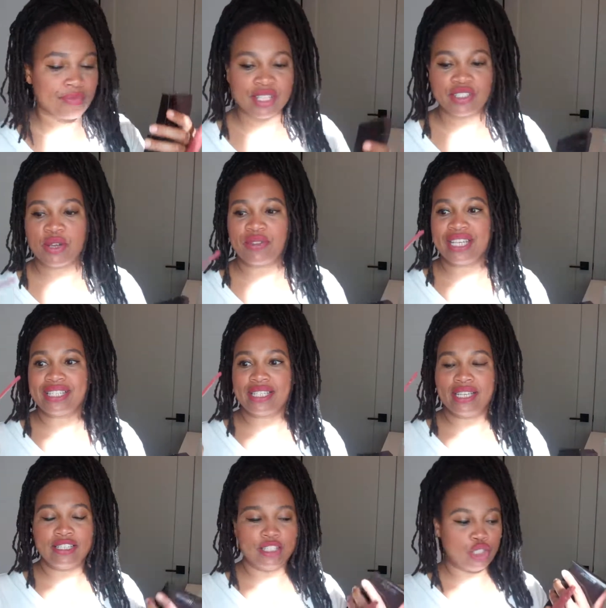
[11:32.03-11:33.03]
So this
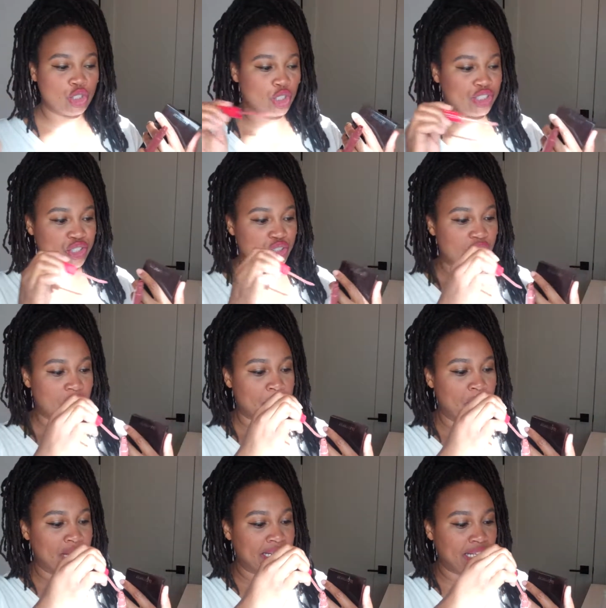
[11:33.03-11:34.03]
is a Giorgio
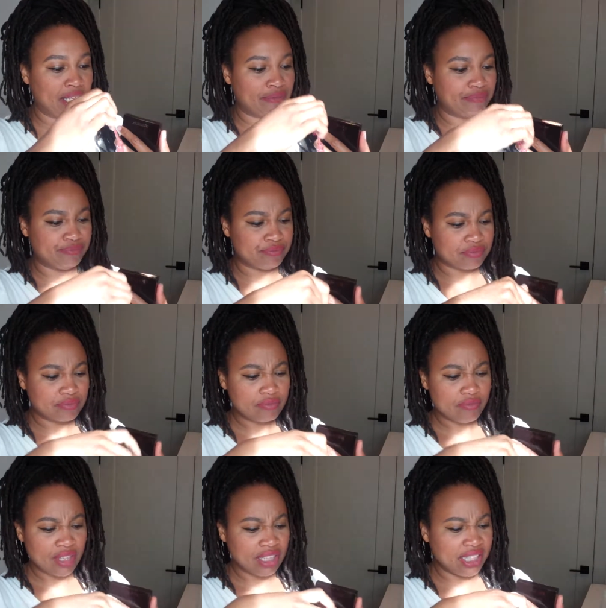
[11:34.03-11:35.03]
Armani
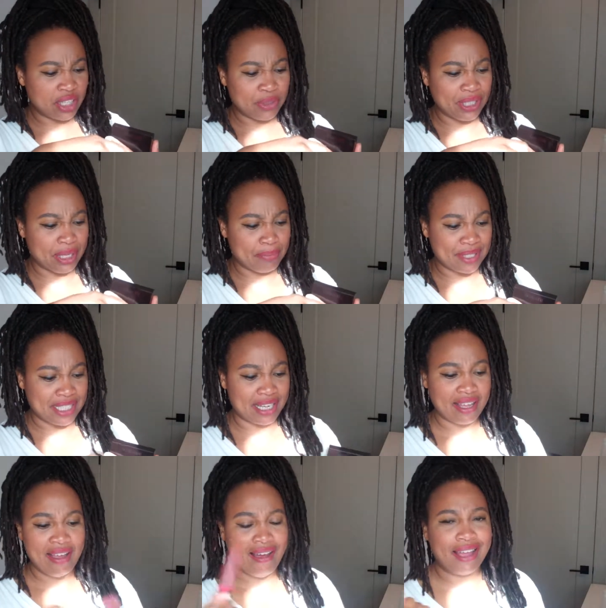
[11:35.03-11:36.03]
liquid lipstick.